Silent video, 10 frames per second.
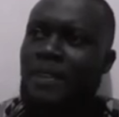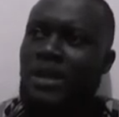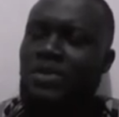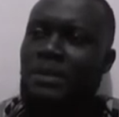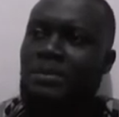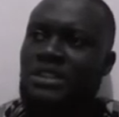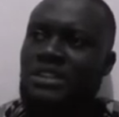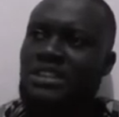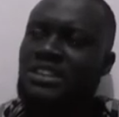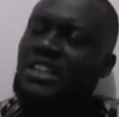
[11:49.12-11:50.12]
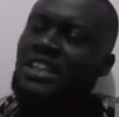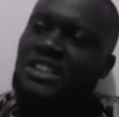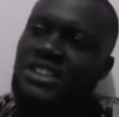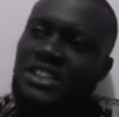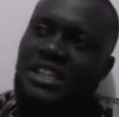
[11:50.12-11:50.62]
how do I put it?
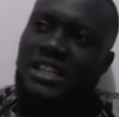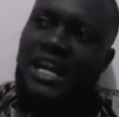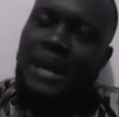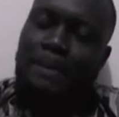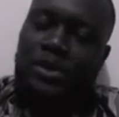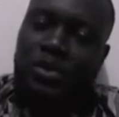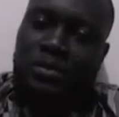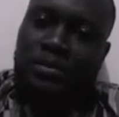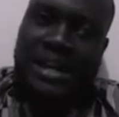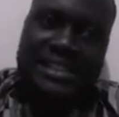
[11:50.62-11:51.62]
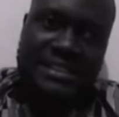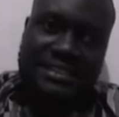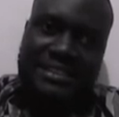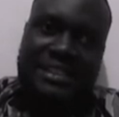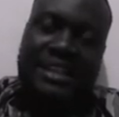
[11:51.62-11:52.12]
She
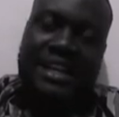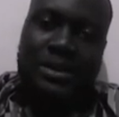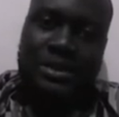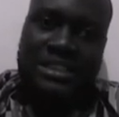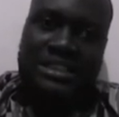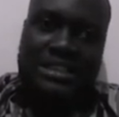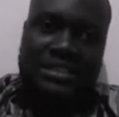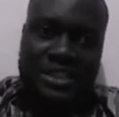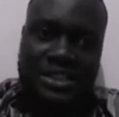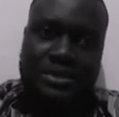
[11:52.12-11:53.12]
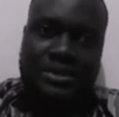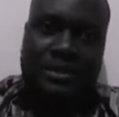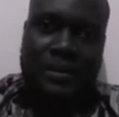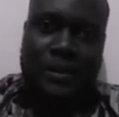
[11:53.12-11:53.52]
epitomizes that older generation.